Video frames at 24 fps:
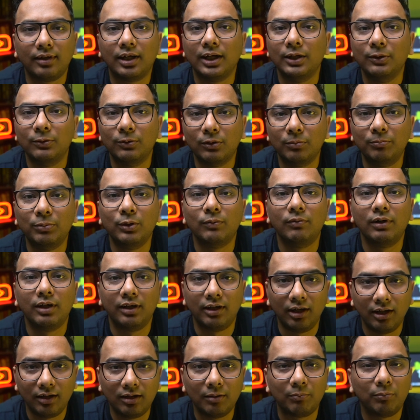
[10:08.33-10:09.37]
I hope you will
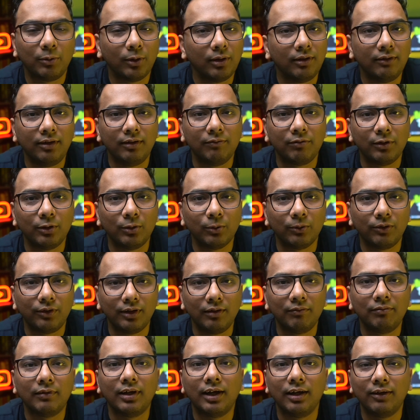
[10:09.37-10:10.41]
take a policy for
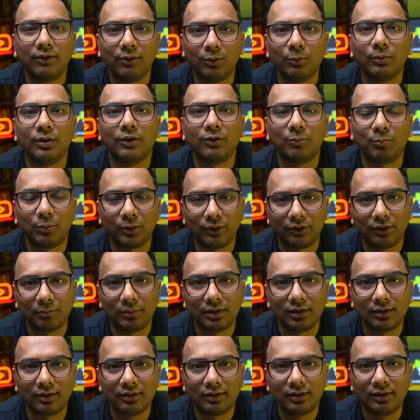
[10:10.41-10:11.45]
yourself as soon as
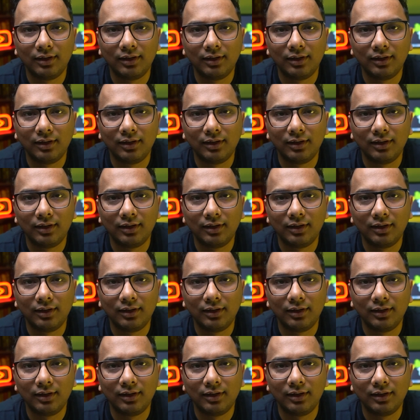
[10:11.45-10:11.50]
possible.